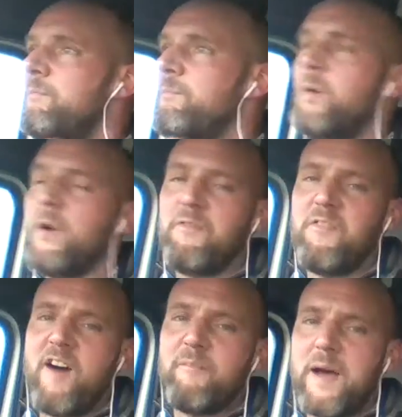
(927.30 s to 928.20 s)
putting
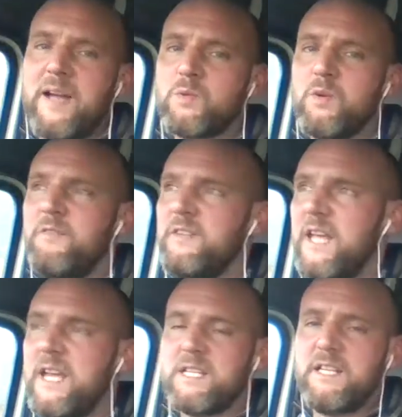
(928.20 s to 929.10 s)
£5 worth of
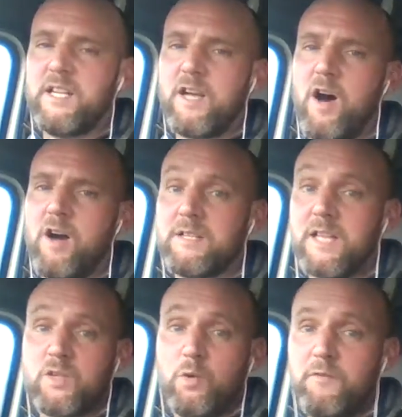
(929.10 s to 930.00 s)
diesel in your car because
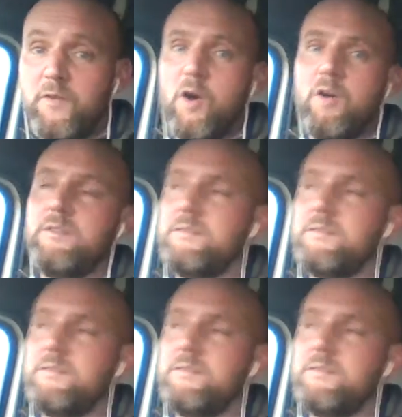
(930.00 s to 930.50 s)
that's all you've got,